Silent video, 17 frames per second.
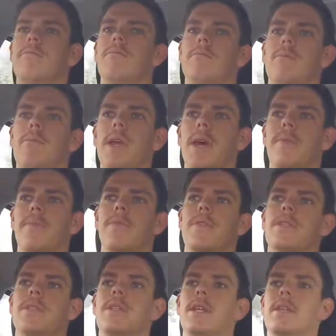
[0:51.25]
Yeah,
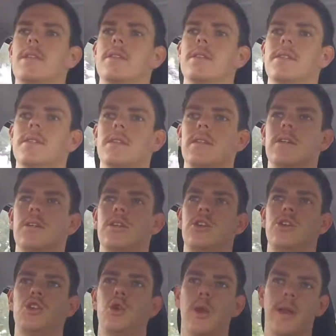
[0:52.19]
since
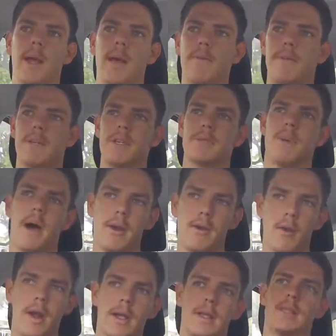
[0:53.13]
joining up for the
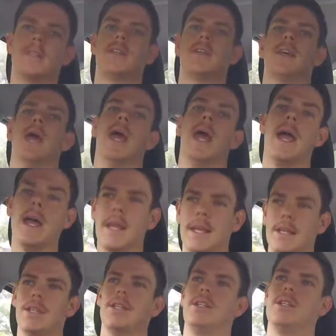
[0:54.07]
Spartan race,
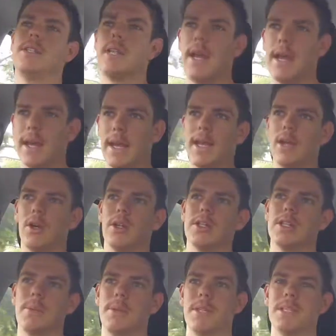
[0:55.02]
taking on
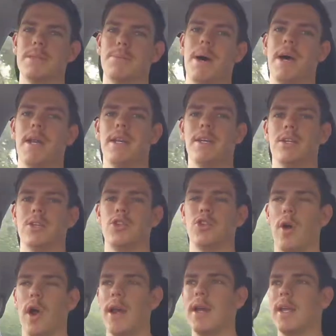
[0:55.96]
some of the Spartan
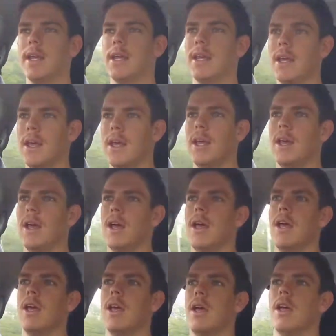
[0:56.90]
training,
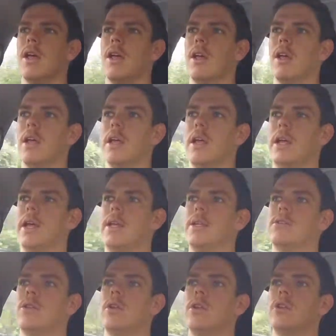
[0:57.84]

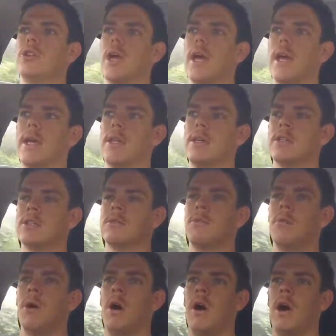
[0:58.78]
it sort of changed
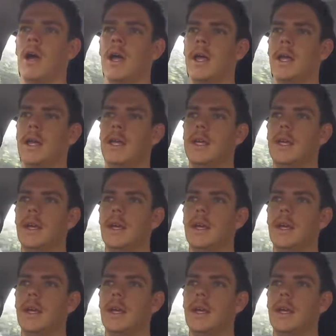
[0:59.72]
my